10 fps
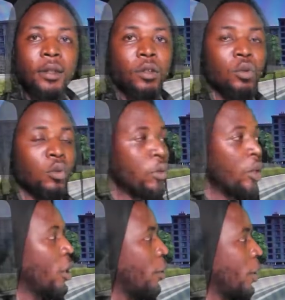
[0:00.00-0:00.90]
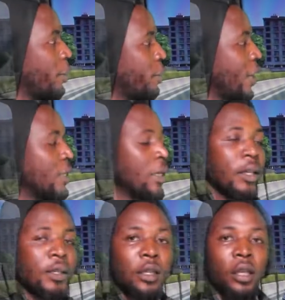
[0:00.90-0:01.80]
So in our past
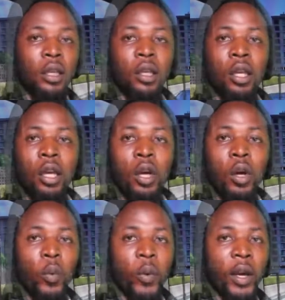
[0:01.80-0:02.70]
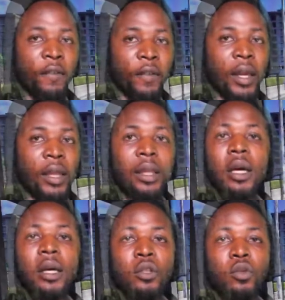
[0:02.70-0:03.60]
lesson, we have
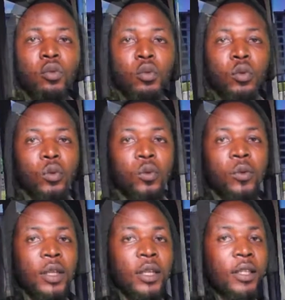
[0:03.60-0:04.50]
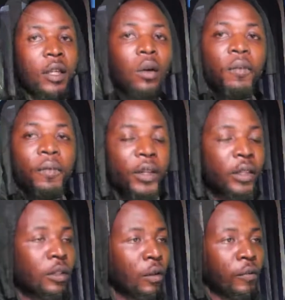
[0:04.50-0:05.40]
entered into the second
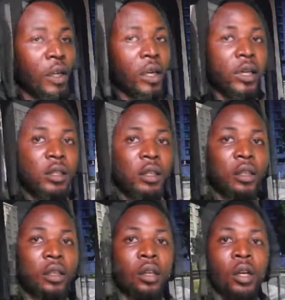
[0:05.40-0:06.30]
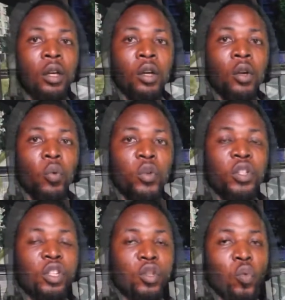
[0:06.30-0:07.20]
phase of the lesson,
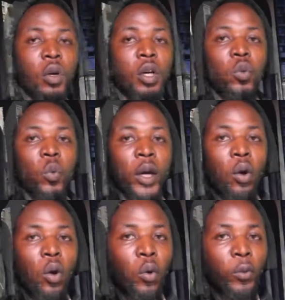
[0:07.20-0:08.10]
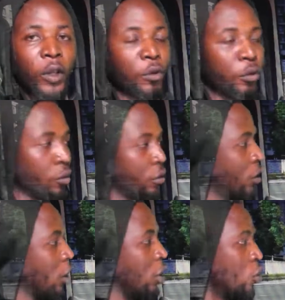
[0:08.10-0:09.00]
which is what we call the road.
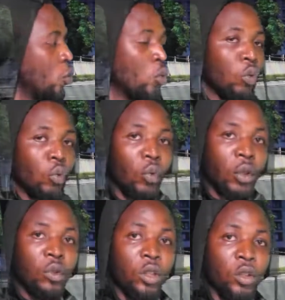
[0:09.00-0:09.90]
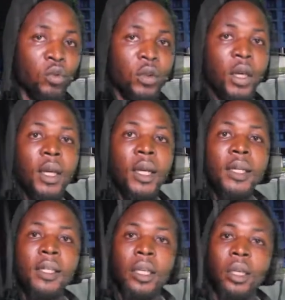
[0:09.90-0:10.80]
So in today's
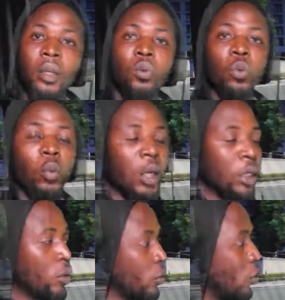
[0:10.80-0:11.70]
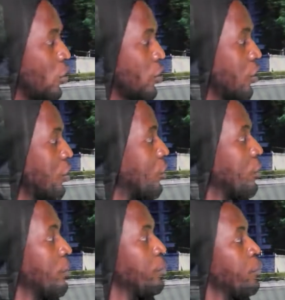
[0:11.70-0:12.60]
lesson, we want to continue
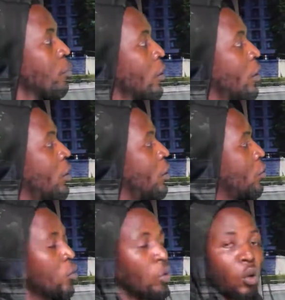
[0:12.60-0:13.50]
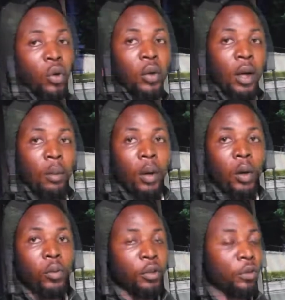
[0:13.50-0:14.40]
to talk about
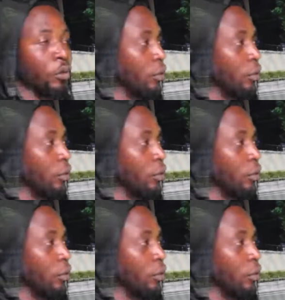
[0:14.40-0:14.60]
the road.